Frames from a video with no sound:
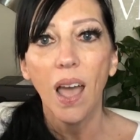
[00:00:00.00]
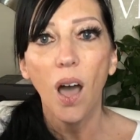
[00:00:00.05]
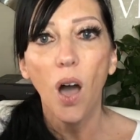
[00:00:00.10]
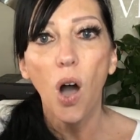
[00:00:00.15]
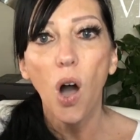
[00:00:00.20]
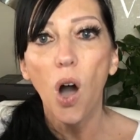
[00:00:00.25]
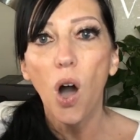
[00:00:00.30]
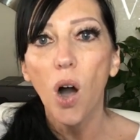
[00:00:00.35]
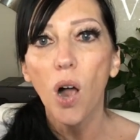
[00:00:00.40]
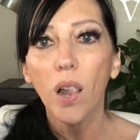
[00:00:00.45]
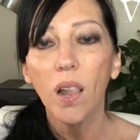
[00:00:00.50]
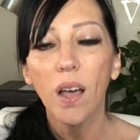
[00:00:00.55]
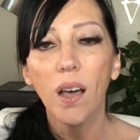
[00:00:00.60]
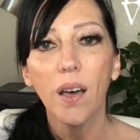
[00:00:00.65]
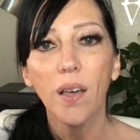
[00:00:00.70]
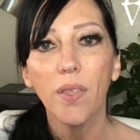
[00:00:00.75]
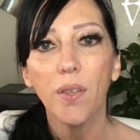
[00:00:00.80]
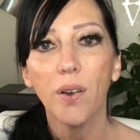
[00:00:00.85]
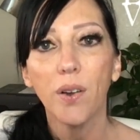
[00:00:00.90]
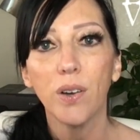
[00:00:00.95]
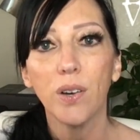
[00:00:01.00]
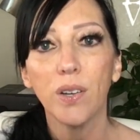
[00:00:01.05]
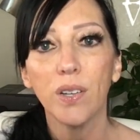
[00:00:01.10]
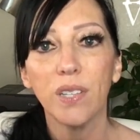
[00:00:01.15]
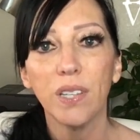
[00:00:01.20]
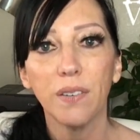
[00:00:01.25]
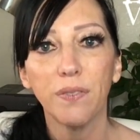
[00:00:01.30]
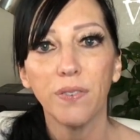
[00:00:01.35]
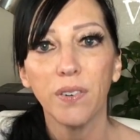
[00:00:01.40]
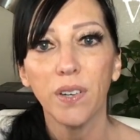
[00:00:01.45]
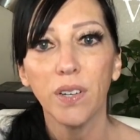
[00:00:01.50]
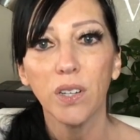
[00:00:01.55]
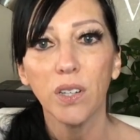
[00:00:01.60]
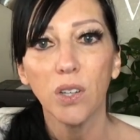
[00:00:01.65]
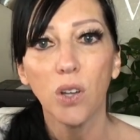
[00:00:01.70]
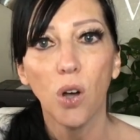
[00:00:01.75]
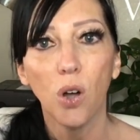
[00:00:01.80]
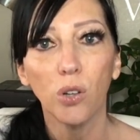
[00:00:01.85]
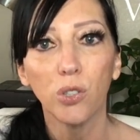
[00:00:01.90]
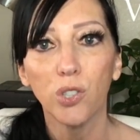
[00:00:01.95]
all other different
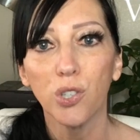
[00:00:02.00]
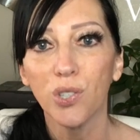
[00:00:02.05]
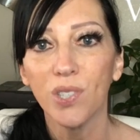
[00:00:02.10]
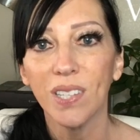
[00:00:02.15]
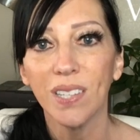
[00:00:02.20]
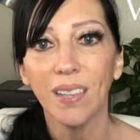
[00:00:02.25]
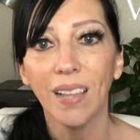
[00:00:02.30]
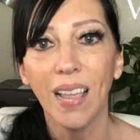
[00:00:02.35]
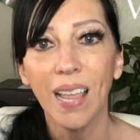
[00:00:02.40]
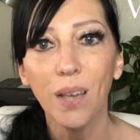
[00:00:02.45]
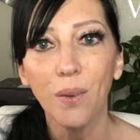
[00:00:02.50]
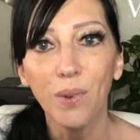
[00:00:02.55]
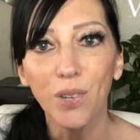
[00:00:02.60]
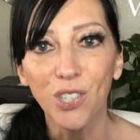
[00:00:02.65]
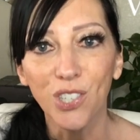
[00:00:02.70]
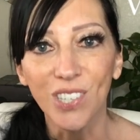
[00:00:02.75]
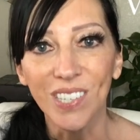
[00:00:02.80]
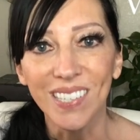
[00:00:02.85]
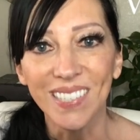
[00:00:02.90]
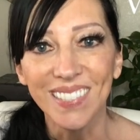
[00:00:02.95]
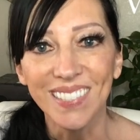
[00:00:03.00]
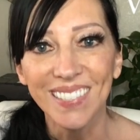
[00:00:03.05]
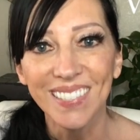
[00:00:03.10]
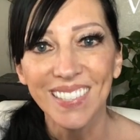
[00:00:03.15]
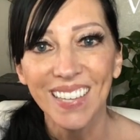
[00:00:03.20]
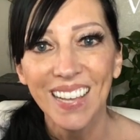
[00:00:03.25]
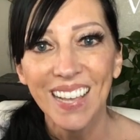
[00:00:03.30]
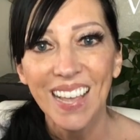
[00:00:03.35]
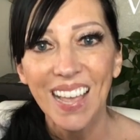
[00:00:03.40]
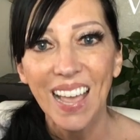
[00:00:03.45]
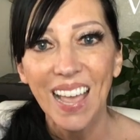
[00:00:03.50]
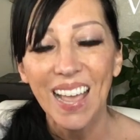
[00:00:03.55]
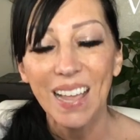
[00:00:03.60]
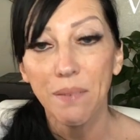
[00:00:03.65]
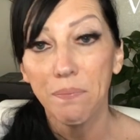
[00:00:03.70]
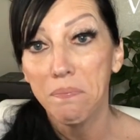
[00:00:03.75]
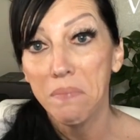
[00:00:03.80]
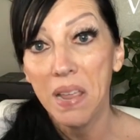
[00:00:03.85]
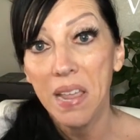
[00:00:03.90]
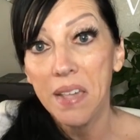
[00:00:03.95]
cultures and languages
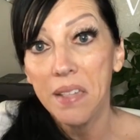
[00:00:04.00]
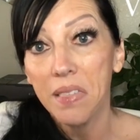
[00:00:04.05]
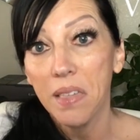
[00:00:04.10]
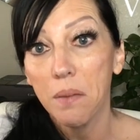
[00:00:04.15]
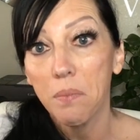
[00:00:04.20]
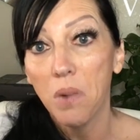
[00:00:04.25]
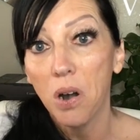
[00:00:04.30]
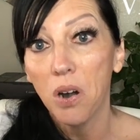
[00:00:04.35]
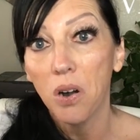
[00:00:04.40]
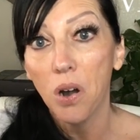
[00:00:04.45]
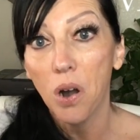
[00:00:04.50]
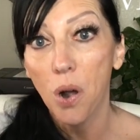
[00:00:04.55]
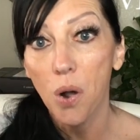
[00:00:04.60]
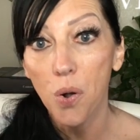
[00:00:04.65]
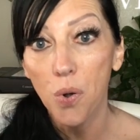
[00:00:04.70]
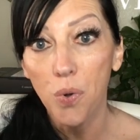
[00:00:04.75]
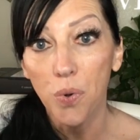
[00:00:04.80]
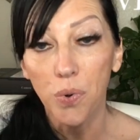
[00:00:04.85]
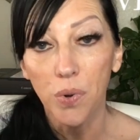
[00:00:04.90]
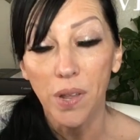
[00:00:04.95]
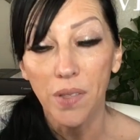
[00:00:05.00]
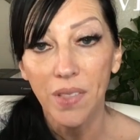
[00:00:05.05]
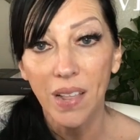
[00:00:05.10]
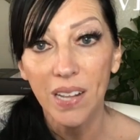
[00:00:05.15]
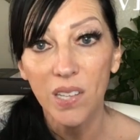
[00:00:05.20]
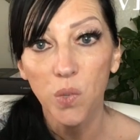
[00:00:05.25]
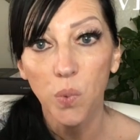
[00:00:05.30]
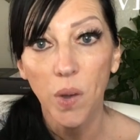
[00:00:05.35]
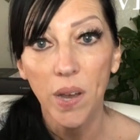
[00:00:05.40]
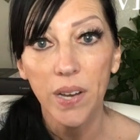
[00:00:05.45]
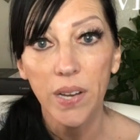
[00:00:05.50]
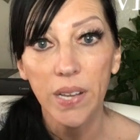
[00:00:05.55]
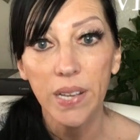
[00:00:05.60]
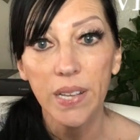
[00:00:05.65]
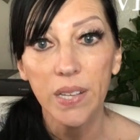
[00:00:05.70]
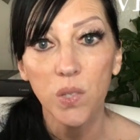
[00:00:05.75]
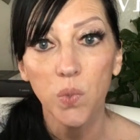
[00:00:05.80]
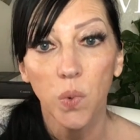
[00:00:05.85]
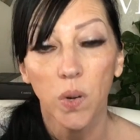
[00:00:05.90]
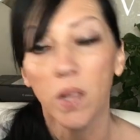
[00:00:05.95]
and make them our own. And that's why it
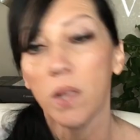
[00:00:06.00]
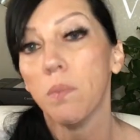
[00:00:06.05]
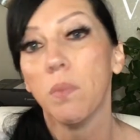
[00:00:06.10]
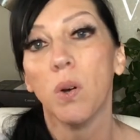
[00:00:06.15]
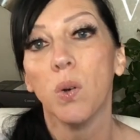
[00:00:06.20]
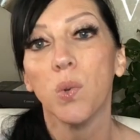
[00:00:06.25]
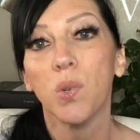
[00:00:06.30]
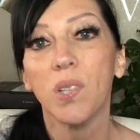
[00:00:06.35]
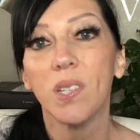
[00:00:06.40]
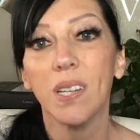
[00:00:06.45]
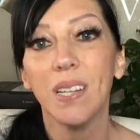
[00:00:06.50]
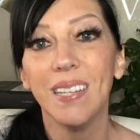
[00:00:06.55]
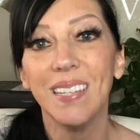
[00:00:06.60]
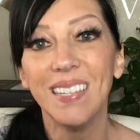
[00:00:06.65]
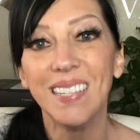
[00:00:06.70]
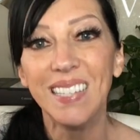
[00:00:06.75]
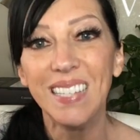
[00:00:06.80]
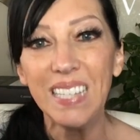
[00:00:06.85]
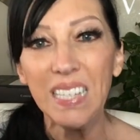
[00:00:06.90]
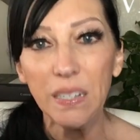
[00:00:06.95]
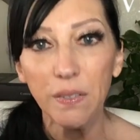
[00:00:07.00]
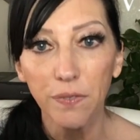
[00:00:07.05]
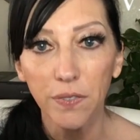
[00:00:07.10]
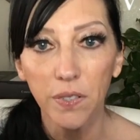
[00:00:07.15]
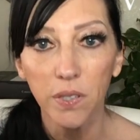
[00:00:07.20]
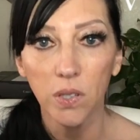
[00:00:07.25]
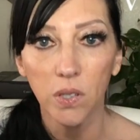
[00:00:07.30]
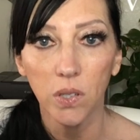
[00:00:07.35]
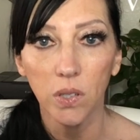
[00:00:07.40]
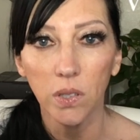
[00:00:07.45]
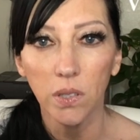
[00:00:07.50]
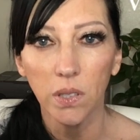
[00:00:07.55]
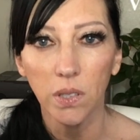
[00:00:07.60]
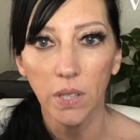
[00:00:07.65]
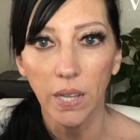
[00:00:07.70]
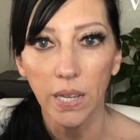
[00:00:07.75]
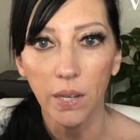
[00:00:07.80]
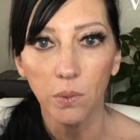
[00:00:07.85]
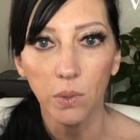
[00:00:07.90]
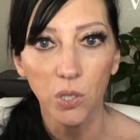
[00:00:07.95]
is one of the most difficult
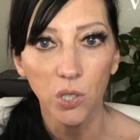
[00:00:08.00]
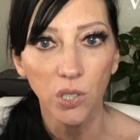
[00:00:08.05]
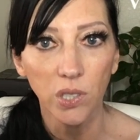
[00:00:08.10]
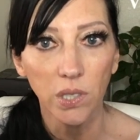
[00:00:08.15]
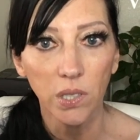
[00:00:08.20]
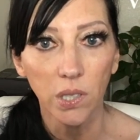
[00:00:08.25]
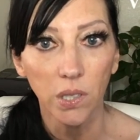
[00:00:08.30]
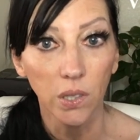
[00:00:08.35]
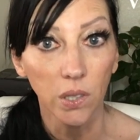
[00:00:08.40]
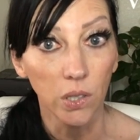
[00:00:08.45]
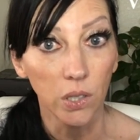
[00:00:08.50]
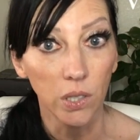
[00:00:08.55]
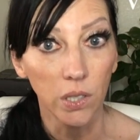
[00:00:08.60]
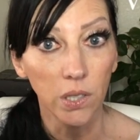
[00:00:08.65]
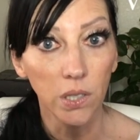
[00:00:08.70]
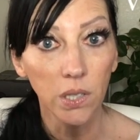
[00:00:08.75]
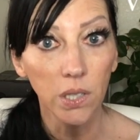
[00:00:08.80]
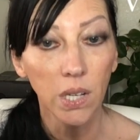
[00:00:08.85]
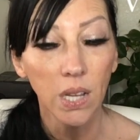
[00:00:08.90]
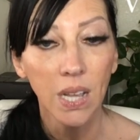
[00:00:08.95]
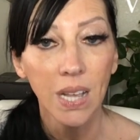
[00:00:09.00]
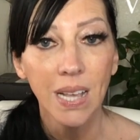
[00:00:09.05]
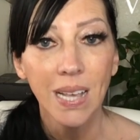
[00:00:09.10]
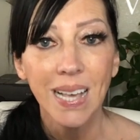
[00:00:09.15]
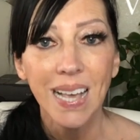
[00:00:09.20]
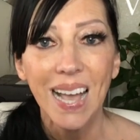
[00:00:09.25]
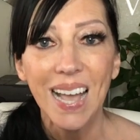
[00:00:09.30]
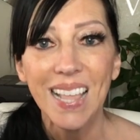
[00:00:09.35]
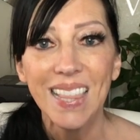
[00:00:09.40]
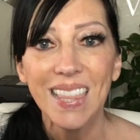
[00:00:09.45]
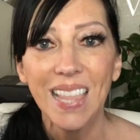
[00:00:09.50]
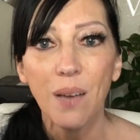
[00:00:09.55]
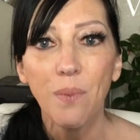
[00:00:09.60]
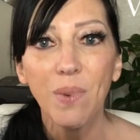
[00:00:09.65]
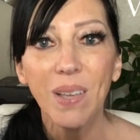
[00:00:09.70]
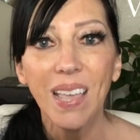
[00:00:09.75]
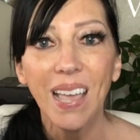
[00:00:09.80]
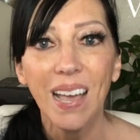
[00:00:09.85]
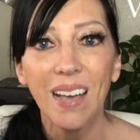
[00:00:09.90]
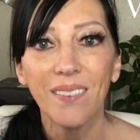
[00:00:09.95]
languages to learn. And then
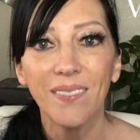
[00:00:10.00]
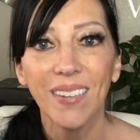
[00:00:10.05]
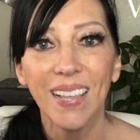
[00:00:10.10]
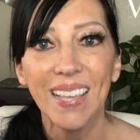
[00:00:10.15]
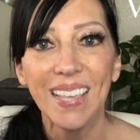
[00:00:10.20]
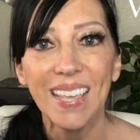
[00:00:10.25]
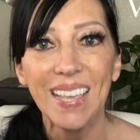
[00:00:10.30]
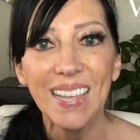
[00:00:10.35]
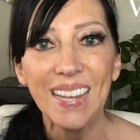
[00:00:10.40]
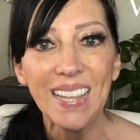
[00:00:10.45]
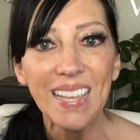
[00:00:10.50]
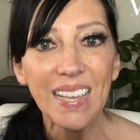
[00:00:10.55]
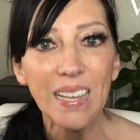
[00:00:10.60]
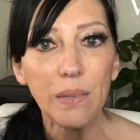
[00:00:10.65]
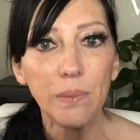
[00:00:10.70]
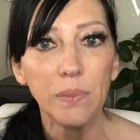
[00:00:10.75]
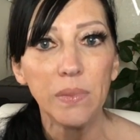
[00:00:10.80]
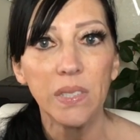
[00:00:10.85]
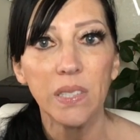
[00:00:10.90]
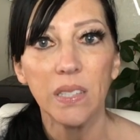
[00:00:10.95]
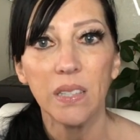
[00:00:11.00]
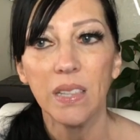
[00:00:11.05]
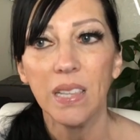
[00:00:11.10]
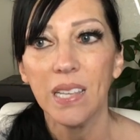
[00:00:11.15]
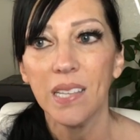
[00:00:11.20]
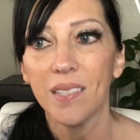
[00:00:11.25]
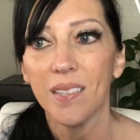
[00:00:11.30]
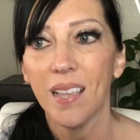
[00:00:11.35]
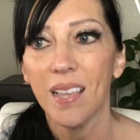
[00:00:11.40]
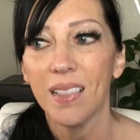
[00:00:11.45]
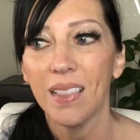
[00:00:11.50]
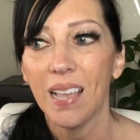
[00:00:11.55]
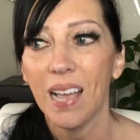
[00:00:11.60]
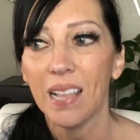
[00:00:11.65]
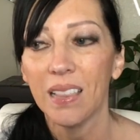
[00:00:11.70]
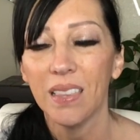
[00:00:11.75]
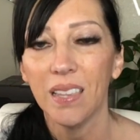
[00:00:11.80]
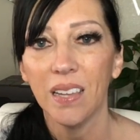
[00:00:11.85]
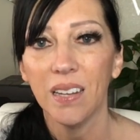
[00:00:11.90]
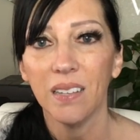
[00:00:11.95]
we have idioms and things like
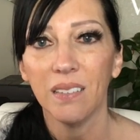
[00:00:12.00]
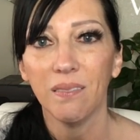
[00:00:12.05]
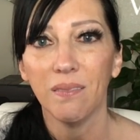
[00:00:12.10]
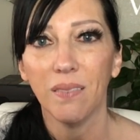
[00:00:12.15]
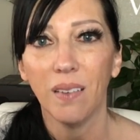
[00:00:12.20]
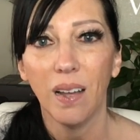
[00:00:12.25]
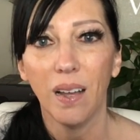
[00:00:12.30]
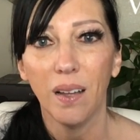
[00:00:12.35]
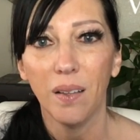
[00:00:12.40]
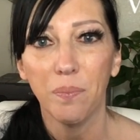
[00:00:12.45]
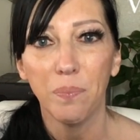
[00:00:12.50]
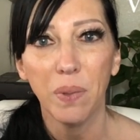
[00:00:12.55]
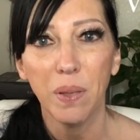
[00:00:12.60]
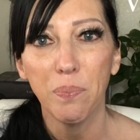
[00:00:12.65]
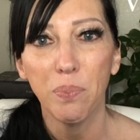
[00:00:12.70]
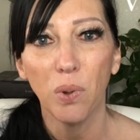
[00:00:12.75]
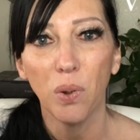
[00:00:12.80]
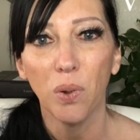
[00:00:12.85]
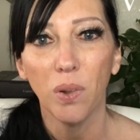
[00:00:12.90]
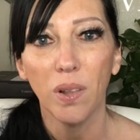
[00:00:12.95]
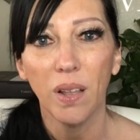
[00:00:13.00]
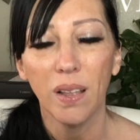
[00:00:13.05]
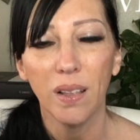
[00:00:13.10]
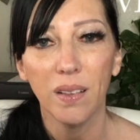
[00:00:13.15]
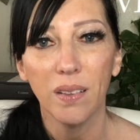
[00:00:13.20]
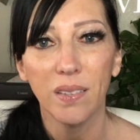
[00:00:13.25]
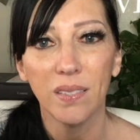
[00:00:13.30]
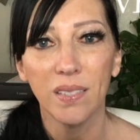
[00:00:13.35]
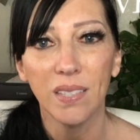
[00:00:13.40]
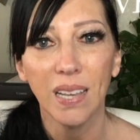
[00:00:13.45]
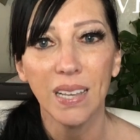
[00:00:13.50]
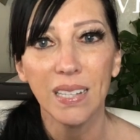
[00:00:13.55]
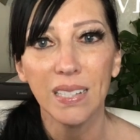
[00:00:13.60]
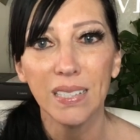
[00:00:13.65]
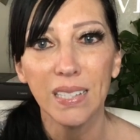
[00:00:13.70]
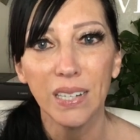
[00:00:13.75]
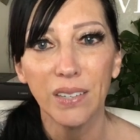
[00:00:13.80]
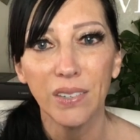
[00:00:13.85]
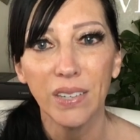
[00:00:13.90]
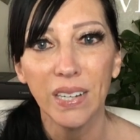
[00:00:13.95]
that people
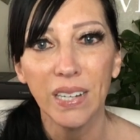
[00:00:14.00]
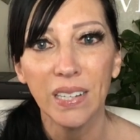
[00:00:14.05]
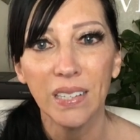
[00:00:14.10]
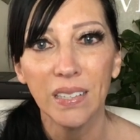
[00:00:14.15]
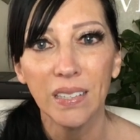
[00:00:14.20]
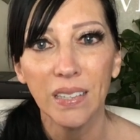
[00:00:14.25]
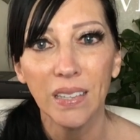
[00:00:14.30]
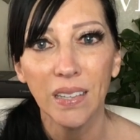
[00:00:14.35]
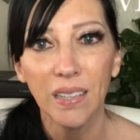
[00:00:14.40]
secondary